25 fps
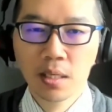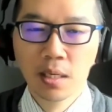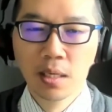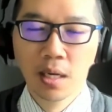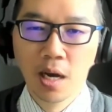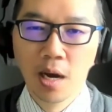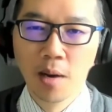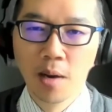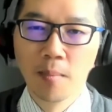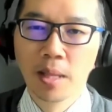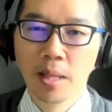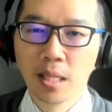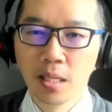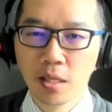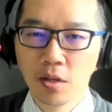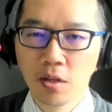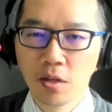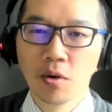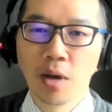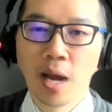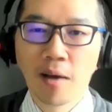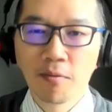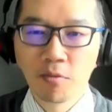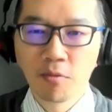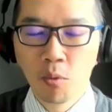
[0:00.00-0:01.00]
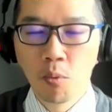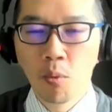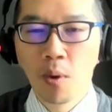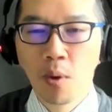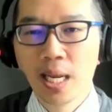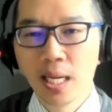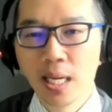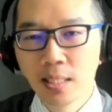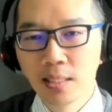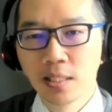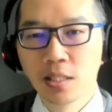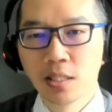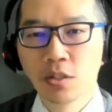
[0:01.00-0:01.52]
And you have to wait
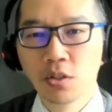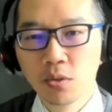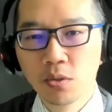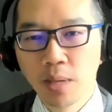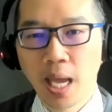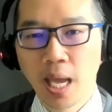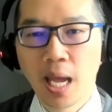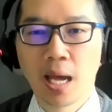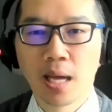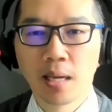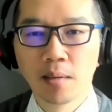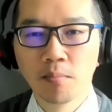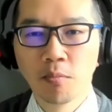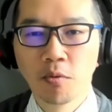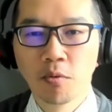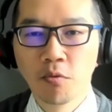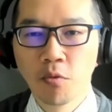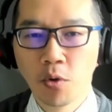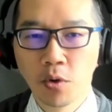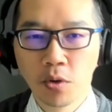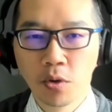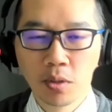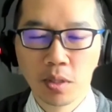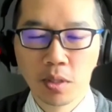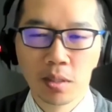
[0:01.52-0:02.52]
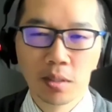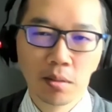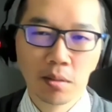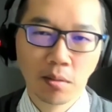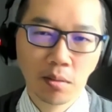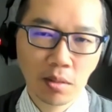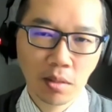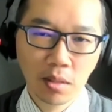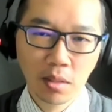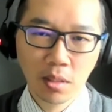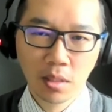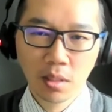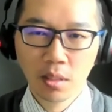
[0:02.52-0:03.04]
until you can before you can
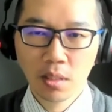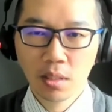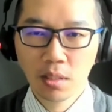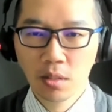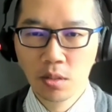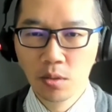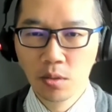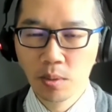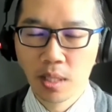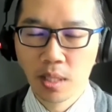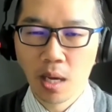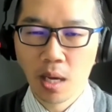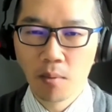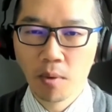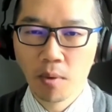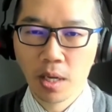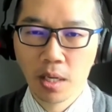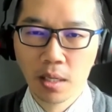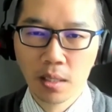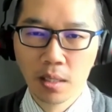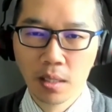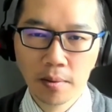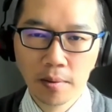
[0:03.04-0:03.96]
do it that way.